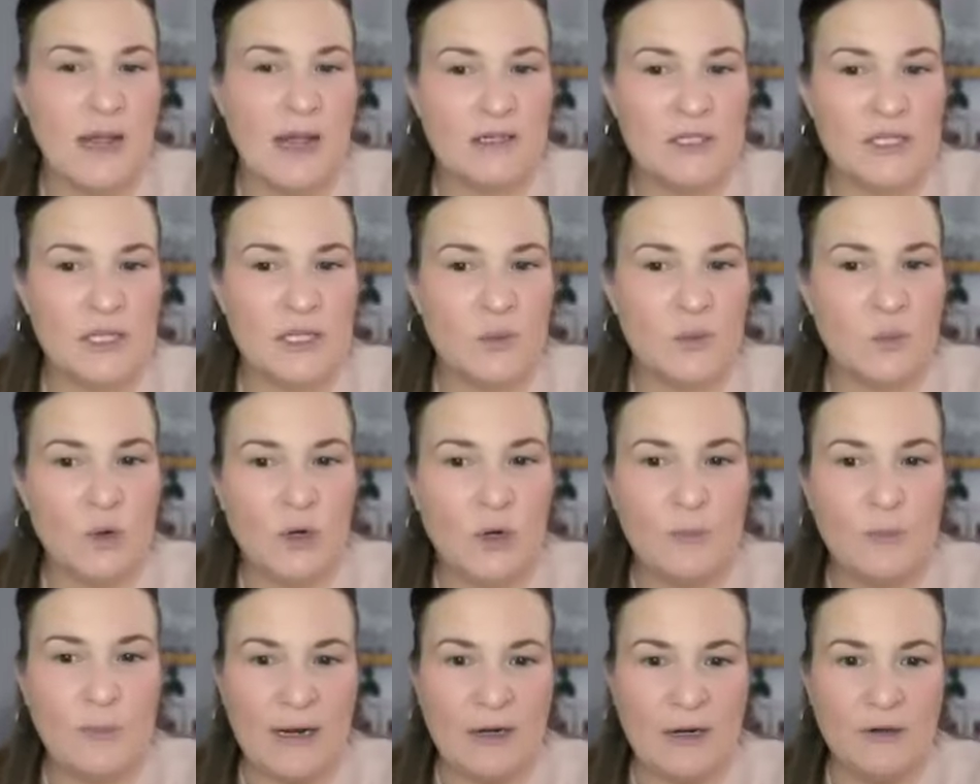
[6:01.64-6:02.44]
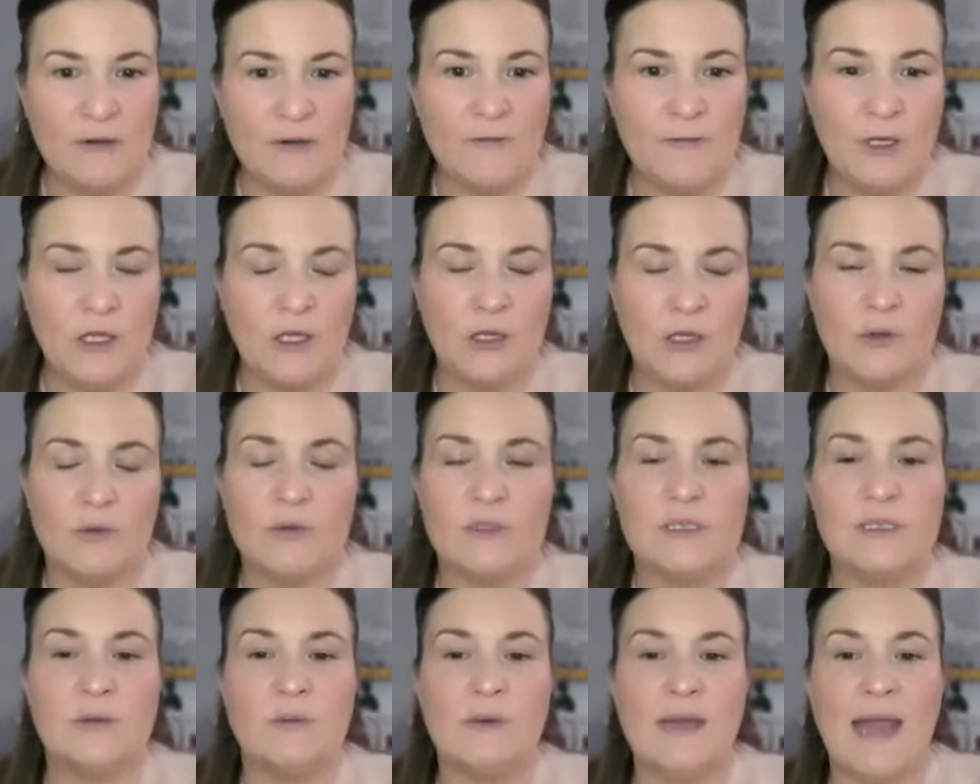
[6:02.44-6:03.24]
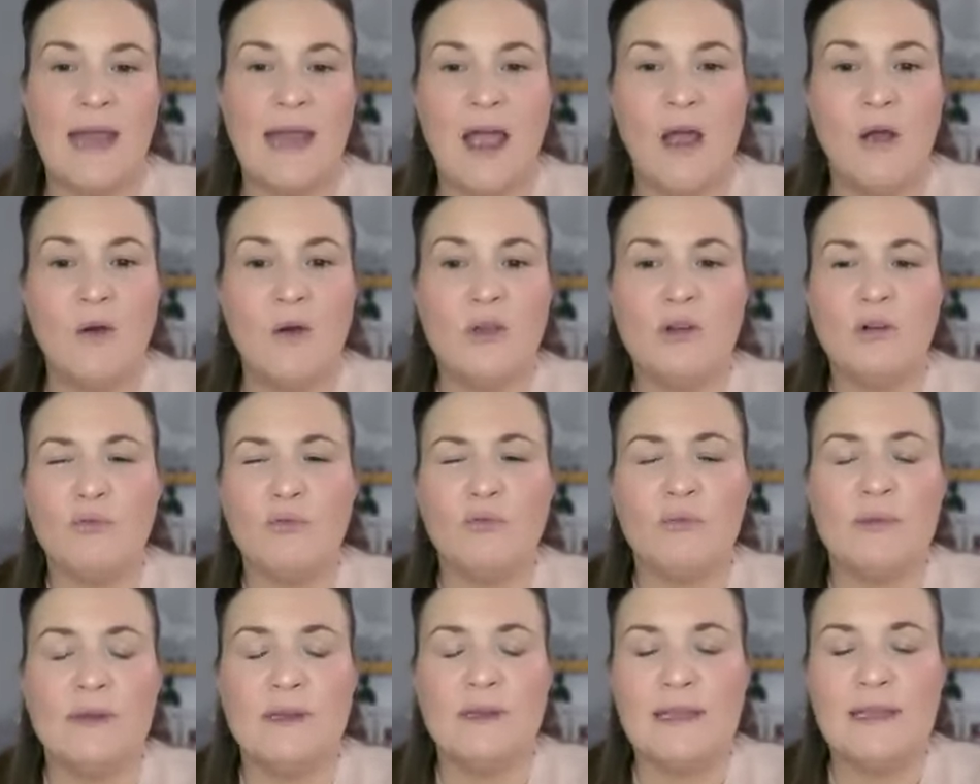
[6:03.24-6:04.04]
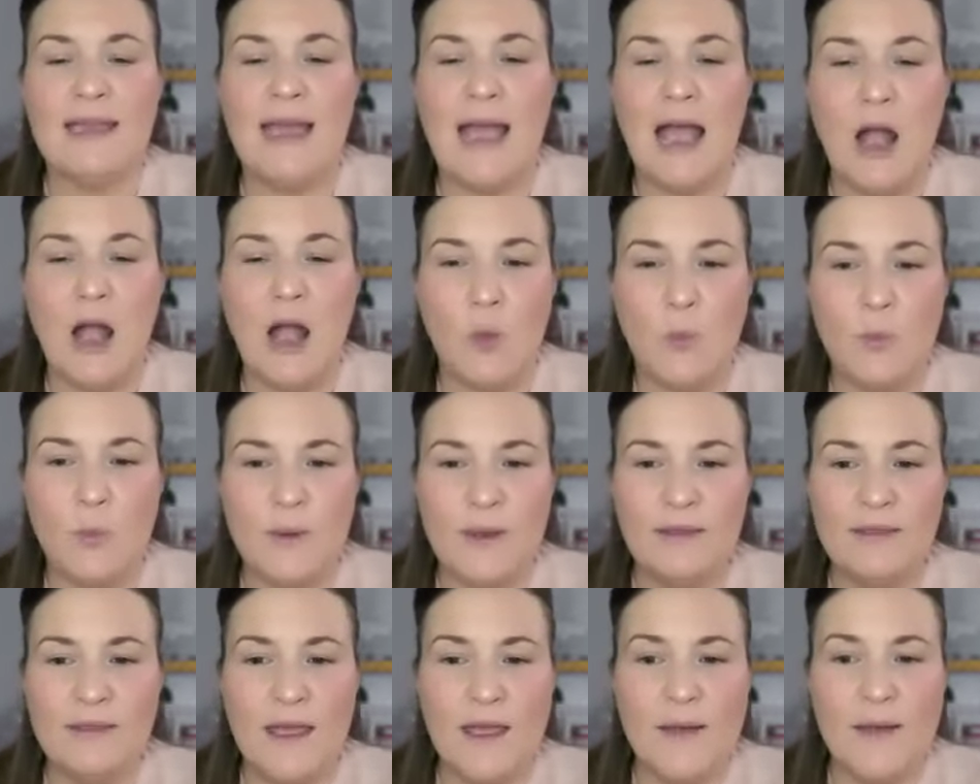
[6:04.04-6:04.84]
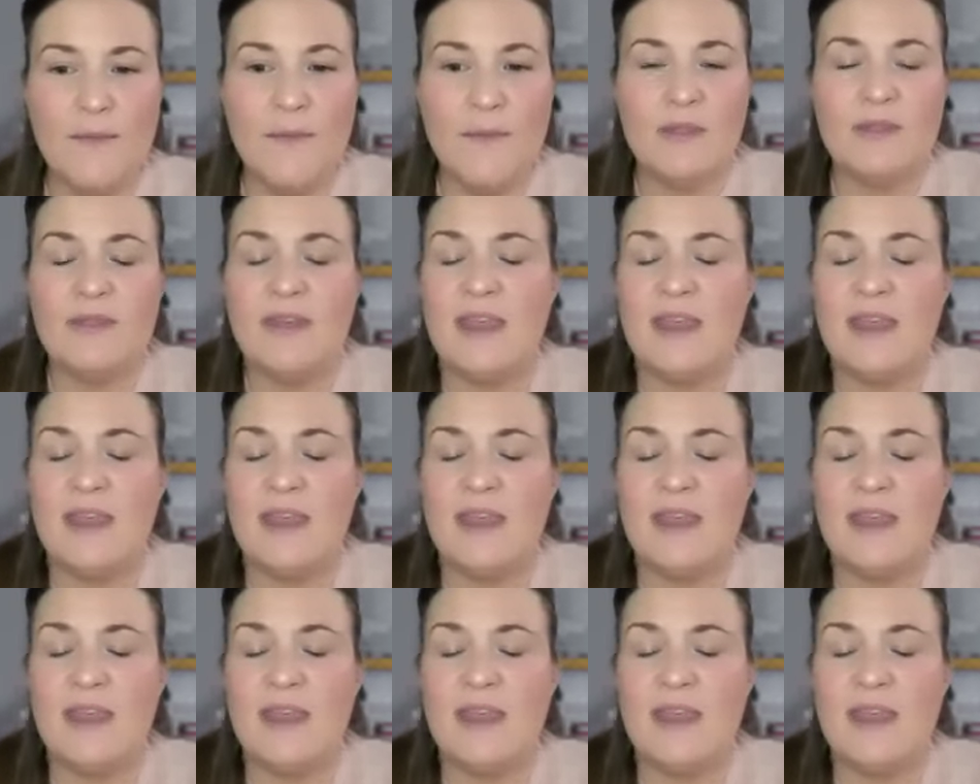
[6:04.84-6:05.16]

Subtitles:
would actually work better for you. So now you're really helping them.